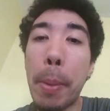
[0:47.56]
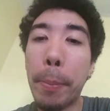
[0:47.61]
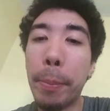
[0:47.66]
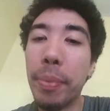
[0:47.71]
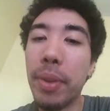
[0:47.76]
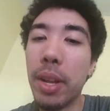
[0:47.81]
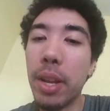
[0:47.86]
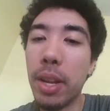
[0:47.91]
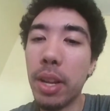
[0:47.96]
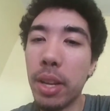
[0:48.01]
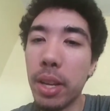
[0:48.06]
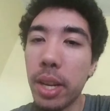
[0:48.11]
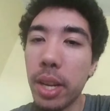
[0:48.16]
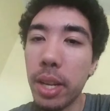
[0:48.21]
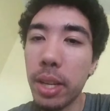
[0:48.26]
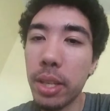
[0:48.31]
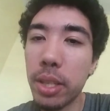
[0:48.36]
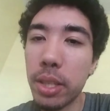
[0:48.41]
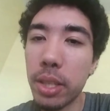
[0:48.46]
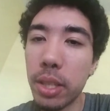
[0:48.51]
Uh,
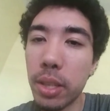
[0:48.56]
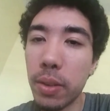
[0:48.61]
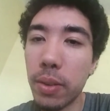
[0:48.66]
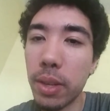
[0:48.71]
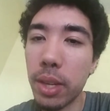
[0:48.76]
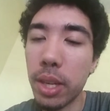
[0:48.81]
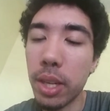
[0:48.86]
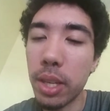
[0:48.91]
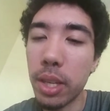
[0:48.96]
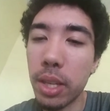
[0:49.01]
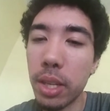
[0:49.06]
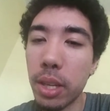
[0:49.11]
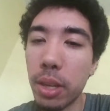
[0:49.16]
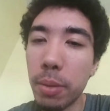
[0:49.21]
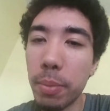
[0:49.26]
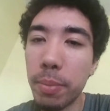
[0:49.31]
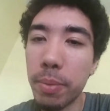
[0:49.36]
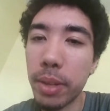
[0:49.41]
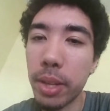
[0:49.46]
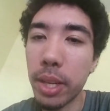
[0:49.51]
yeah, so, uh,
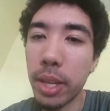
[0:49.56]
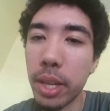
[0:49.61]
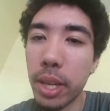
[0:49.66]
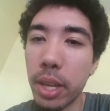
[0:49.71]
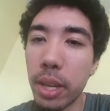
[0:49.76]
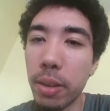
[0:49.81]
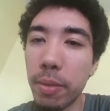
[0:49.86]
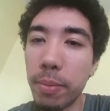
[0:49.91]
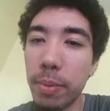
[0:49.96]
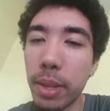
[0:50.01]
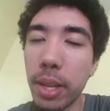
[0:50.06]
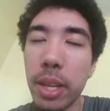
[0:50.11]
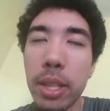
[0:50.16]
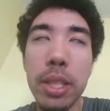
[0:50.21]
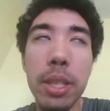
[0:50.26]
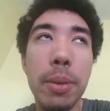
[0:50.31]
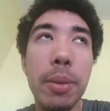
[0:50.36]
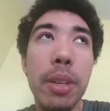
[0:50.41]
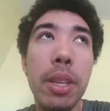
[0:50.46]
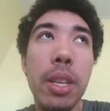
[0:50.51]
hopefully, hopefully I
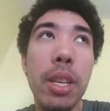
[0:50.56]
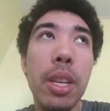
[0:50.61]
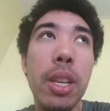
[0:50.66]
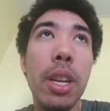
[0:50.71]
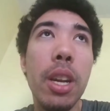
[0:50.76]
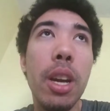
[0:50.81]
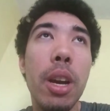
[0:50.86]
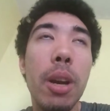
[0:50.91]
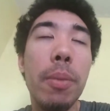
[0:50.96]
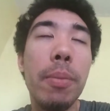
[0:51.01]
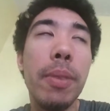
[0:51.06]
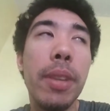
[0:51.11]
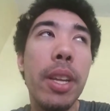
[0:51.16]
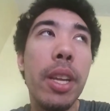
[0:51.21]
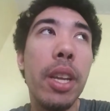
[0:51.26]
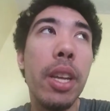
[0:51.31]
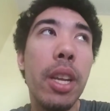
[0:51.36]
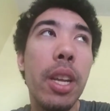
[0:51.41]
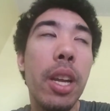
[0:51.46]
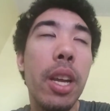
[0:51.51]
should, hopefully,
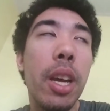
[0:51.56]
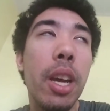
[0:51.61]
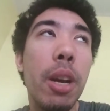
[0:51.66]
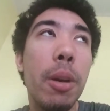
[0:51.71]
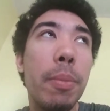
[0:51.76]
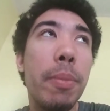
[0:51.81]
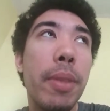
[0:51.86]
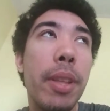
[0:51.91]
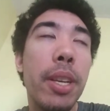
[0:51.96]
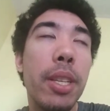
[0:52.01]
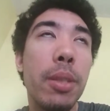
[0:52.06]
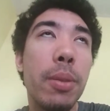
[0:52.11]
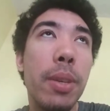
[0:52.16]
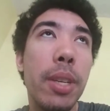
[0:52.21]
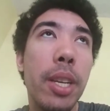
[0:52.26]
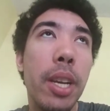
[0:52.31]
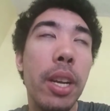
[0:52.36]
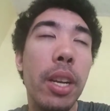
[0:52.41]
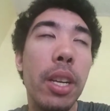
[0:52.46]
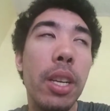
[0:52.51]
I uh, hope things
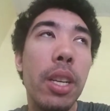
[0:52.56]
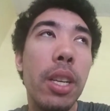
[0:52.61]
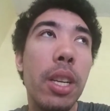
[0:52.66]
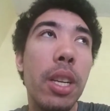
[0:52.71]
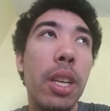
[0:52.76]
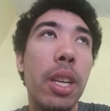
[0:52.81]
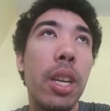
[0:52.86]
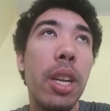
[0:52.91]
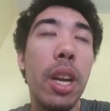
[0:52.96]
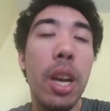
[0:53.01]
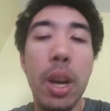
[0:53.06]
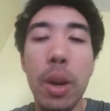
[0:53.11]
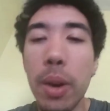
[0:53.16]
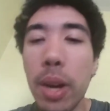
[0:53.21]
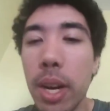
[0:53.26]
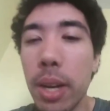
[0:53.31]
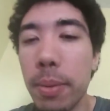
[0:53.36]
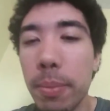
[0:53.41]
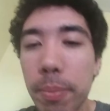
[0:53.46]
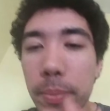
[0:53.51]
work out. Oh,
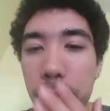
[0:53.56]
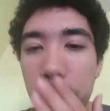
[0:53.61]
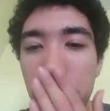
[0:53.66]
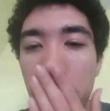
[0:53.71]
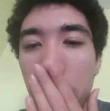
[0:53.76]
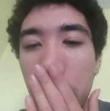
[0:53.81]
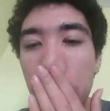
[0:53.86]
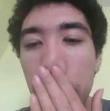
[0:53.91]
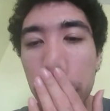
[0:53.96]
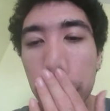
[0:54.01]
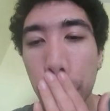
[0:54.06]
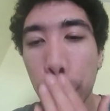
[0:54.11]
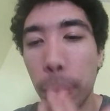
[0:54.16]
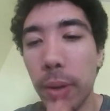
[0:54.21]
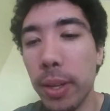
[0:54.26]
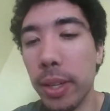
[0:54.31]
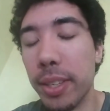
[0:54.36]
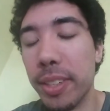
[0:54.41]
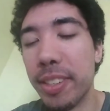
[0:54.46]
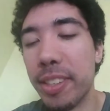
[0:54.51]
um, also,
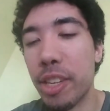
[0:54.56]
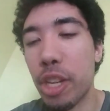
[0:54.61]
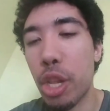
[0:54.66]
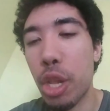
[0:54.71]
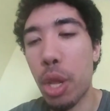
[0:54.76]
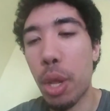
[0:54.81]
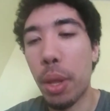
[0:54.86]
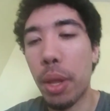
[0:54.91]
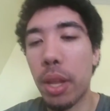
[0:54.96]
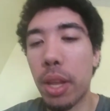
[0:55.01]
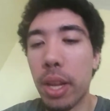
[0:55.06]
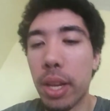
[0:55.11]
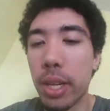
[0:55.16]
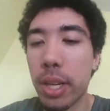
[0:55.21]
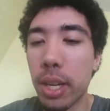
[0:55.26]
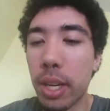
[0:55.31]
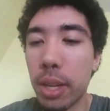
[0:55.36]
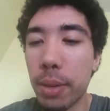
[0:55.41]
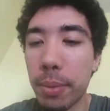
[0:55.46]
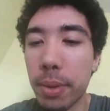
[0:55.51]
uh, Okay,
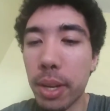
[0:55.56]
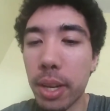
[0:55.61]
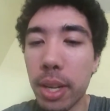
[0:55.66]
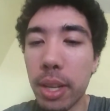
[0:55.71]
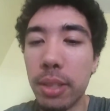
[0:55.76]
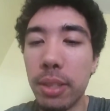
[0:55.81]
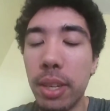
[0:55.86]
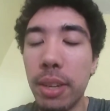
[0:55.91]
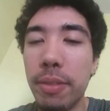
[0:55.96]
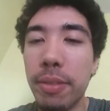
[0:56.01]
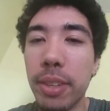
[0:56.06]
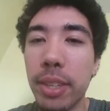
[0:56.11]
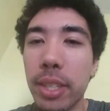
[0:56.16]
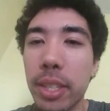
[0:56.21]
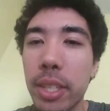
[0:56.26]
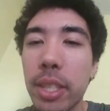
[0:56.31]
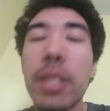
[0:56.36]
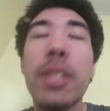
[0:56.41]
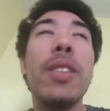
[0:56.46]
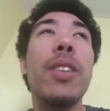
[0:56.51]
I'm gonna get a refund.
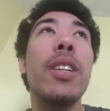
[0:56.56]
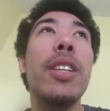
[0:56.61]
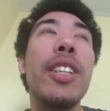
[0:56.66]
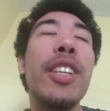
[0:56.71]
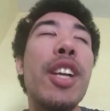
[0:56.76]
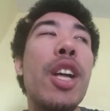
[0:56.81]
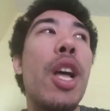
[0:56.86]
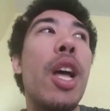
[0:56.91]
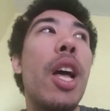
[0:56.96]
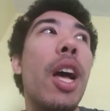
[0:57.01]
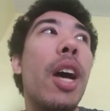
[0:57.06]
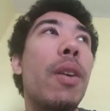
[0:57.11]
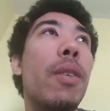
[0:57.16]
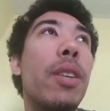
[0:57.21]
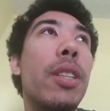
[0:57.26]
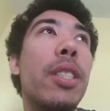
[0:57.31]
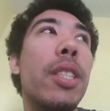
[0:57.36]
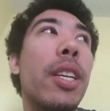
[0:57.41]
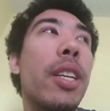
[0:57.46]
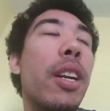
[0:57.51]
It's cool. I
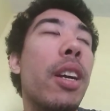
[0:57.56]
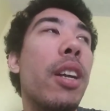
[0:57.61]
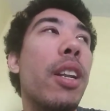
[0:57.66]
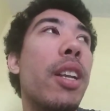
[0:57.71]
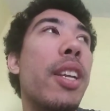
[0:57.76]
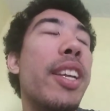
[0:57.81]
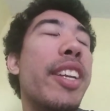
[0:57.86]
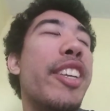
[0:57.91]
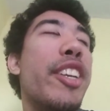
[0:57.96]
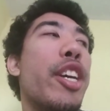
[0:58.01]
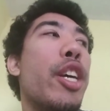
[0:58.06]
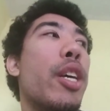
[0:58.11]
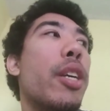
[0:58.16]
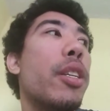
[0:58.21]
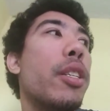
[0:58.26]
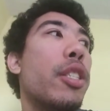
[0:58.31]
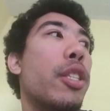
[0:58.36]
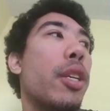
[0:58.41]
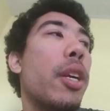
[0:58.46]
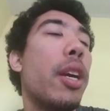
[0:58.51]
won't say all the
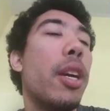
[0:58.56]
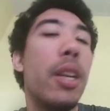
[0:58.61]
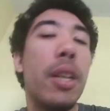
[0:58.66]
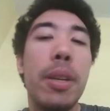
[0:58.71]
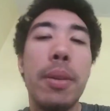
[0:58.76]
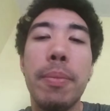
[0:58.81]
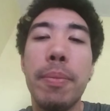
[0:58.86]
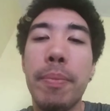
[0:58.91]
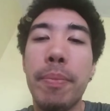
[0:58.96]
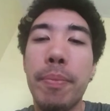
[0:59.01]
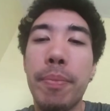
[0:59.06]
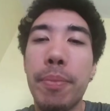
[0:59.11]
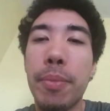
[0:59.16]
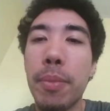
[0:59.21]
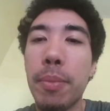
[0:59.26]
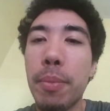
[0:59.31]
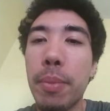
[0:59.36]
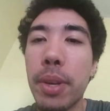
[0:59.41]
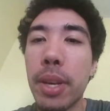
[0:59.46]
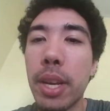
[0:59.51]
details, um,
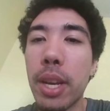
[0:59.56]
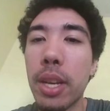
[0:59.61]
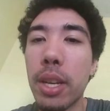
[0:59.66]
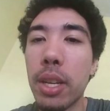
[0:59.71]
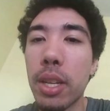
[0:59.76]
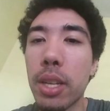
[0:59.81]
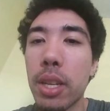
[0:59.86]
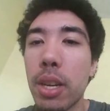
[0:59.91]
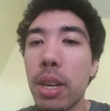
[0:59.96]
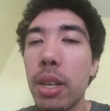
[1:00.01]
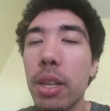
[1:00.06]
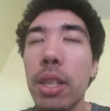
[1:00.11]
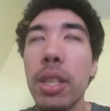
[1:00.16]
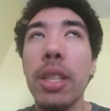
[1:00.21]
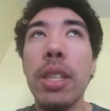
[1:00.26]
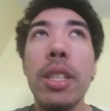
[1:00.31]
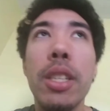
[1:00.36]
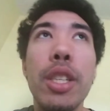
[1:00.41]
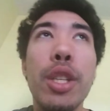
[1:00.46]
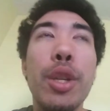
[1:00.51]
but yeah, I'd like to call